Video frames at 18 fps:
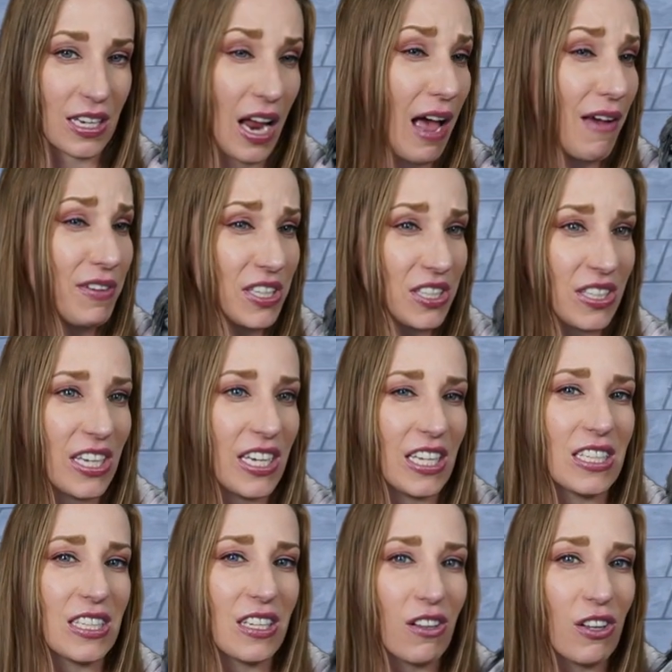Obviously, it
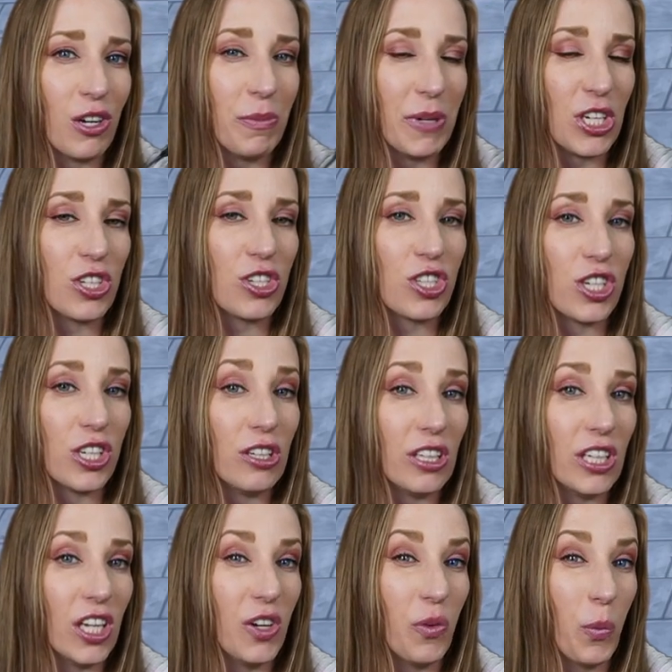gets a little bit
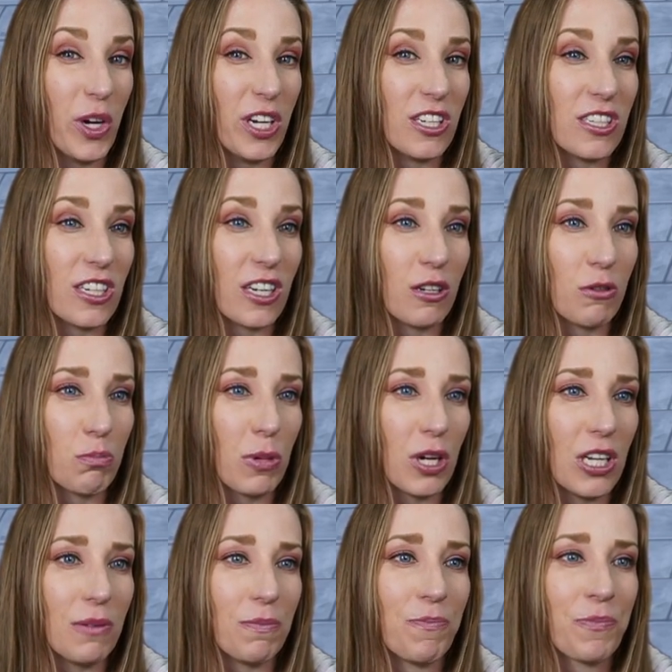chilly in winter,
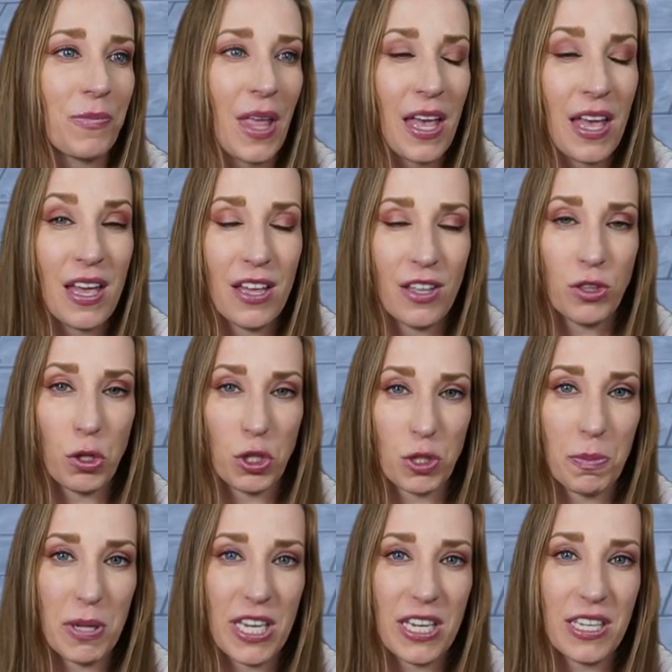but those
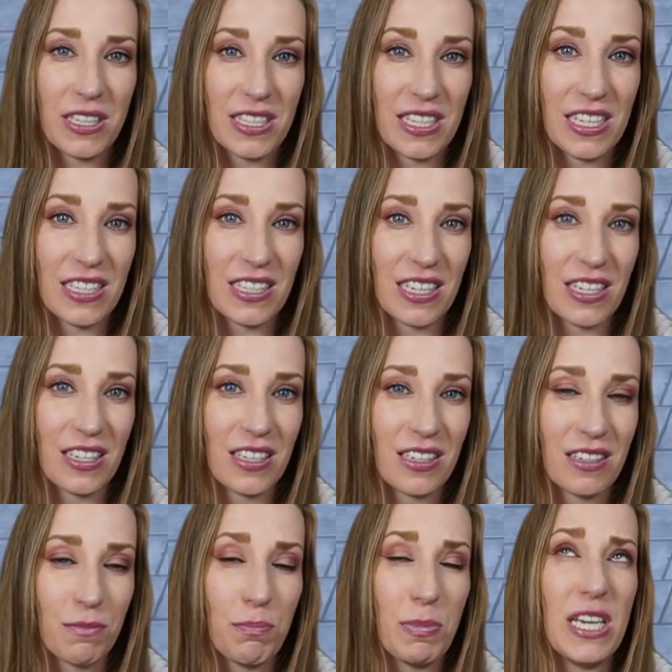are peak
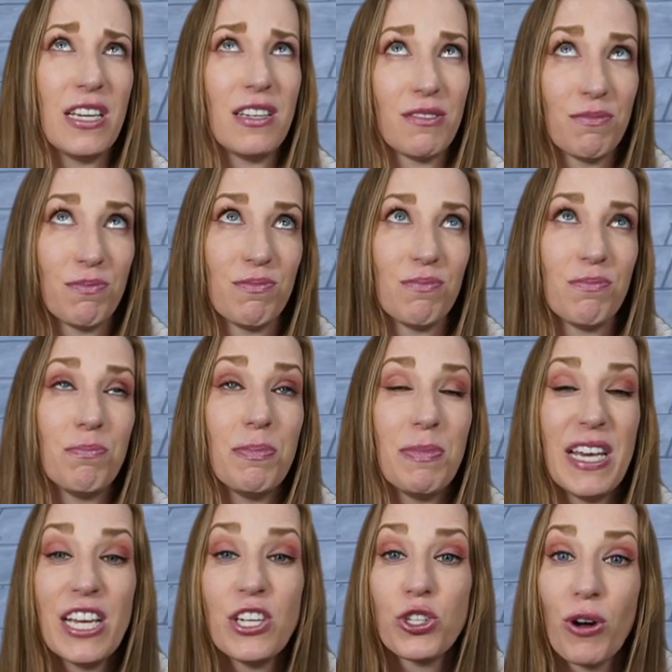season, peak
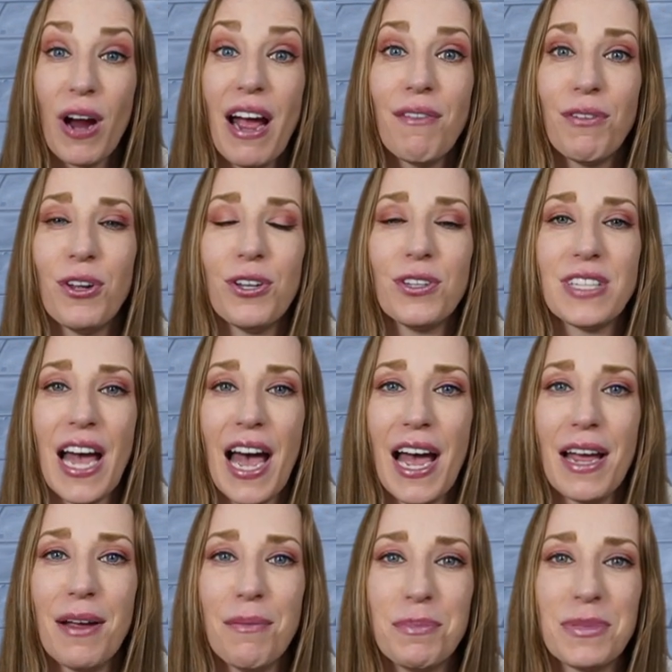travel
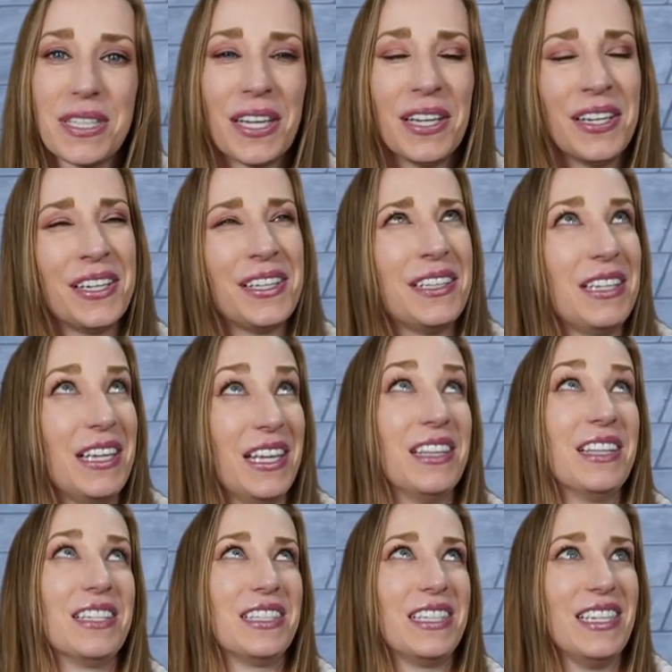times
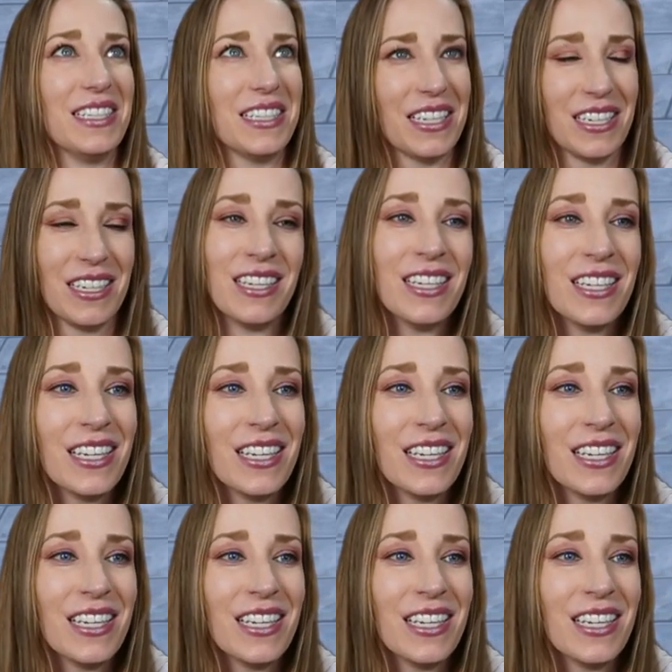in the season.